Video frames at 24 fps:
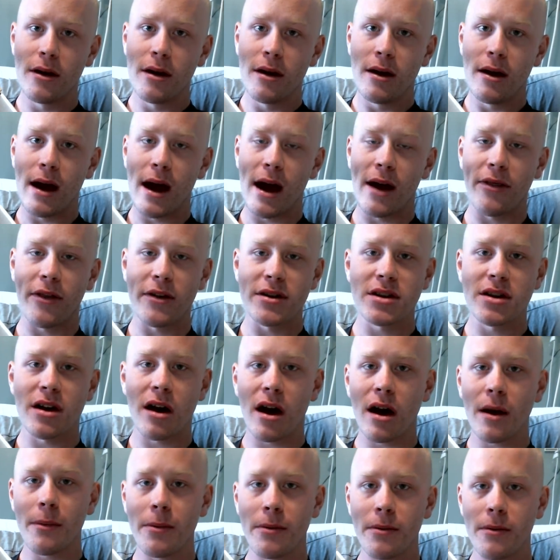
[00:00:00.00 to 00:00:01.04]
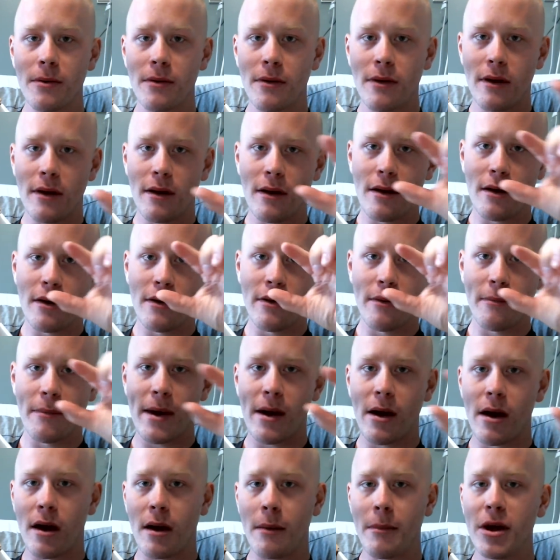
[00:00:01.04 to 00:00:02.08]
At the top on
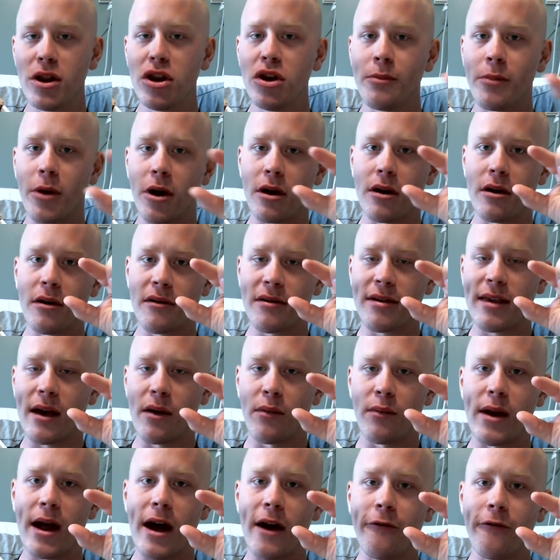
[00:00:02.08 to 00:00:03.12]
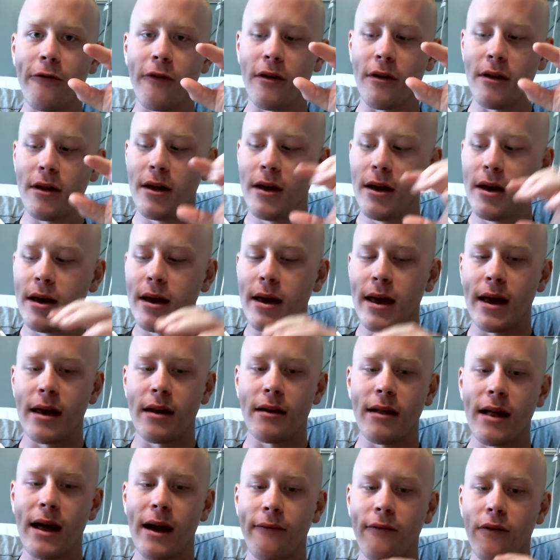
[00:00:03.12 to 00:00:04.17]
the menu bar, it'll say raffle, and it'll
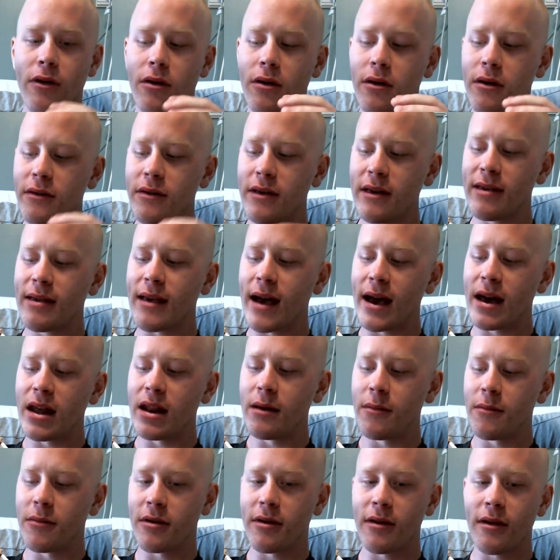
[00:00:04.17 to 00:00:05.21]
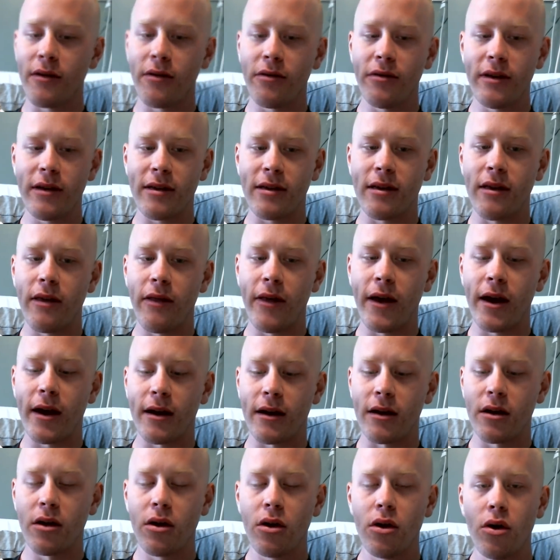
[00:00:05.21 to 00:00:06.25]
have all these items listed
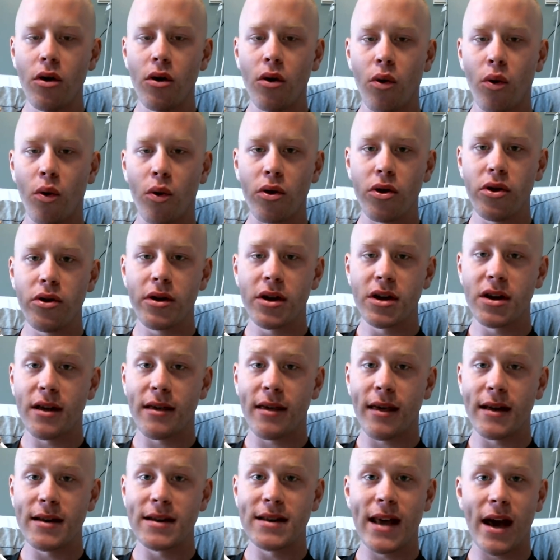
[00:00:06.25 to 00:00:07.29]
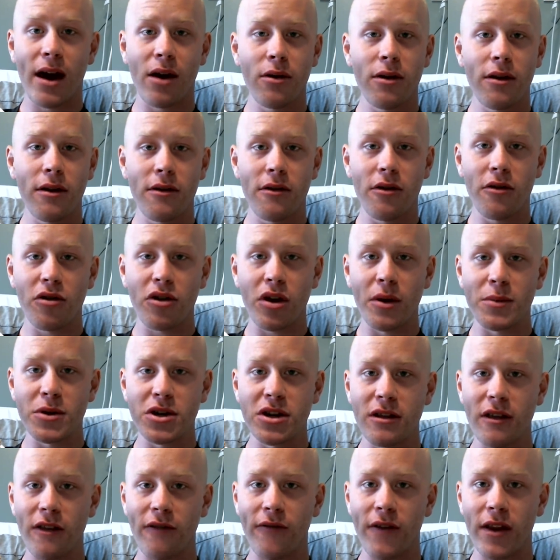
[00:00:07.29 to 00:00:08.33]
there. Or you can just head down in the description
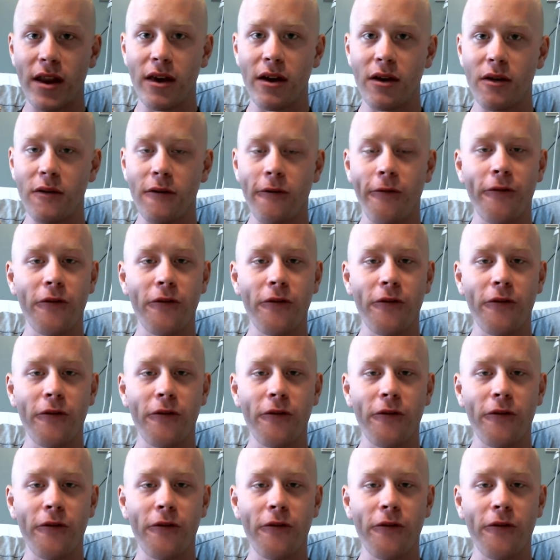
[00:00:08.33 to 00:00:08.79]
of this video.